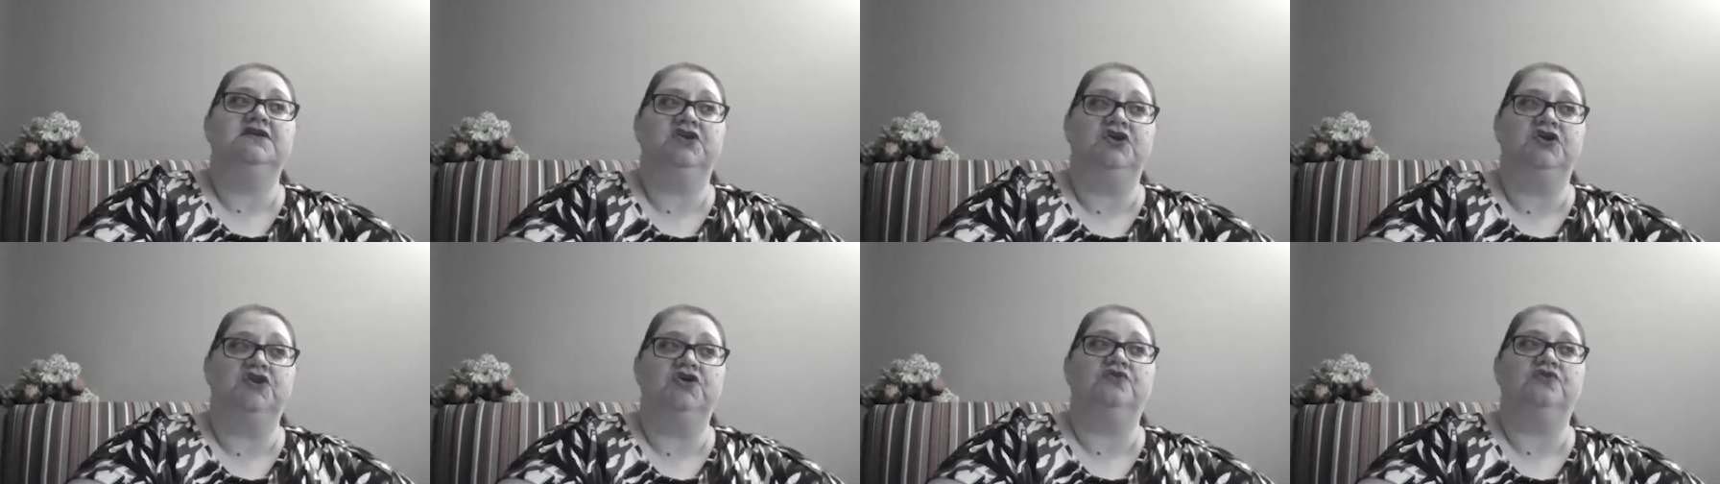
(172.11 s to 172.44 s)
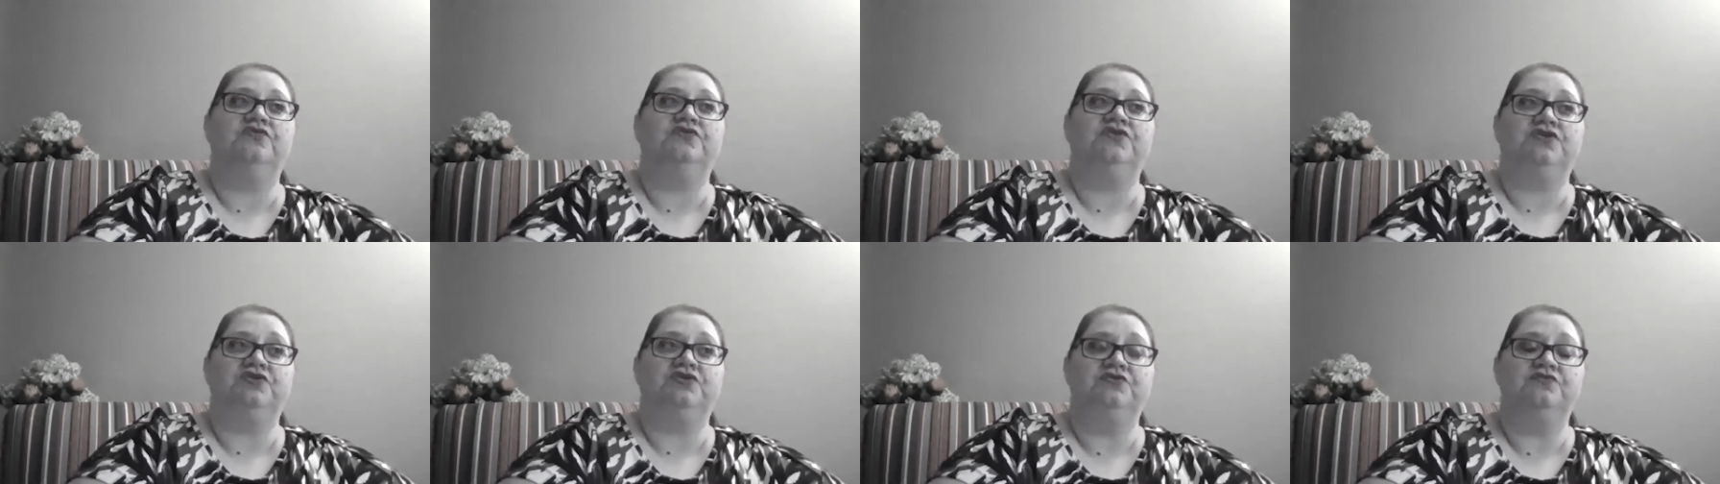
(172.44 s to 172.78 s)

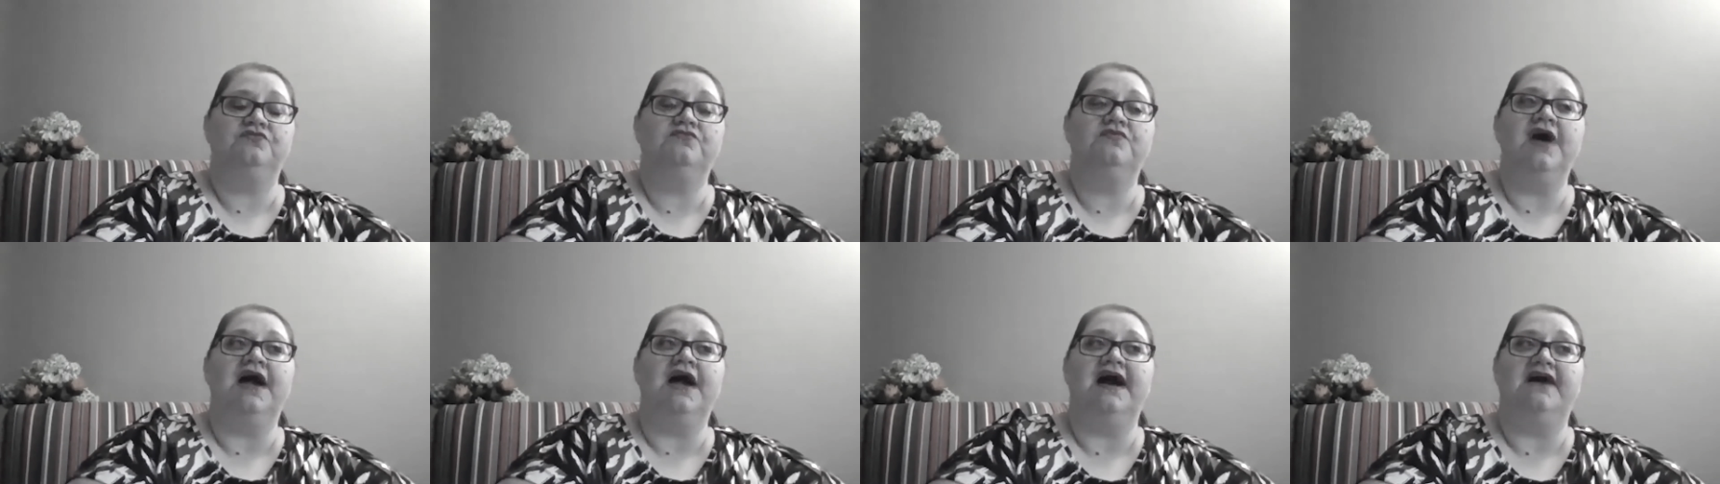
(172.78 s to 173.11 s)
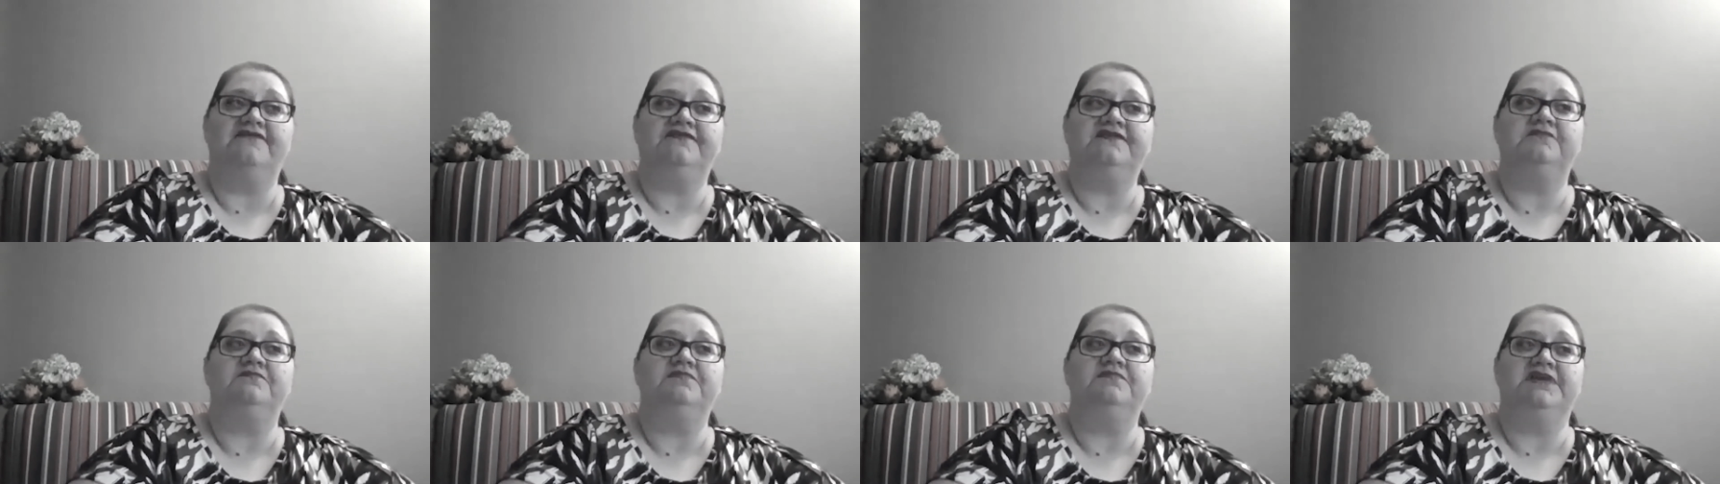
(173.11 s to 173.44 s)
you
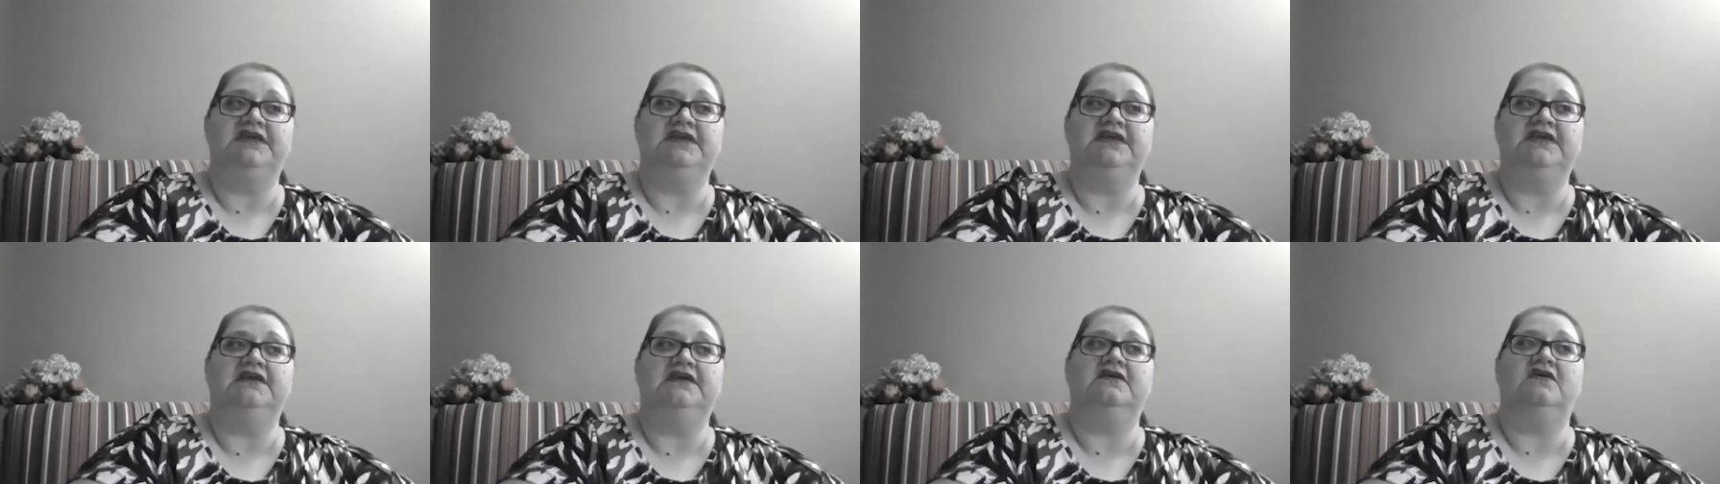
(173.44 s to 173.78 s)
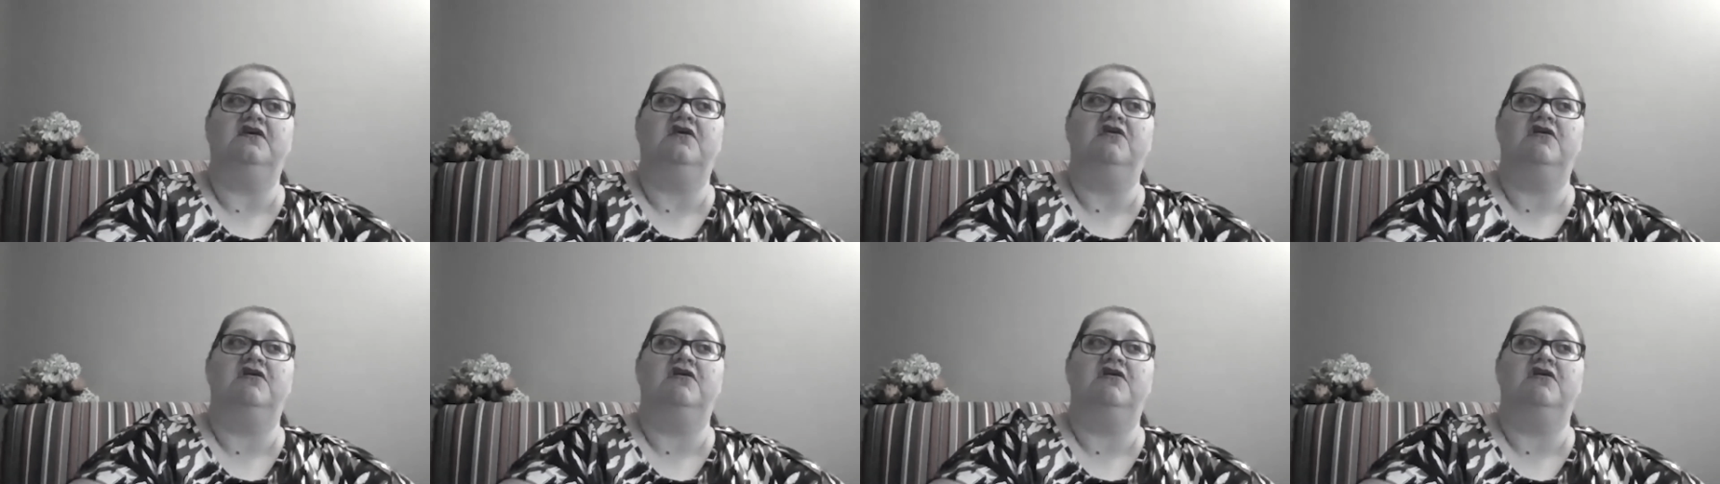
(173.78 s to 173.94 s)
have to be